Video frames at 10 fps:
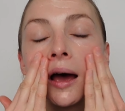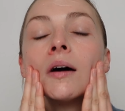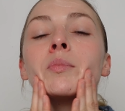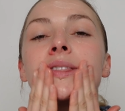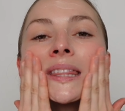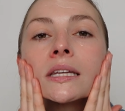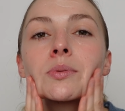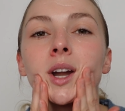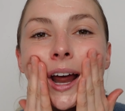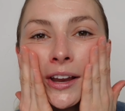And with this
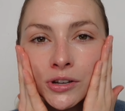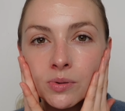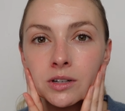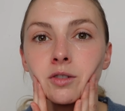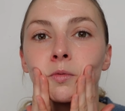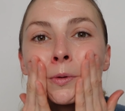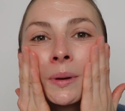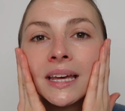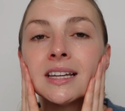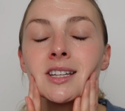one, I just want to rub
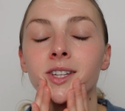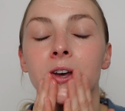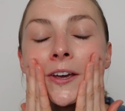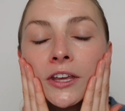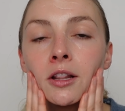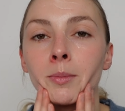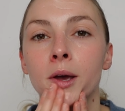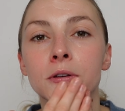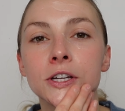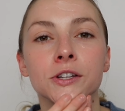in circular
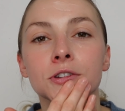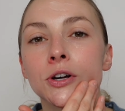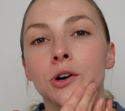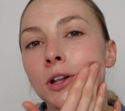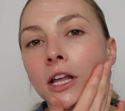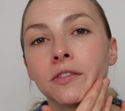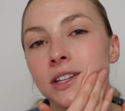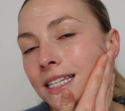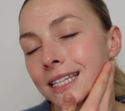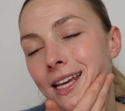motions all over
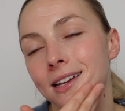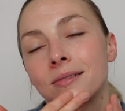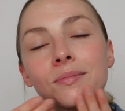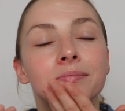the skin.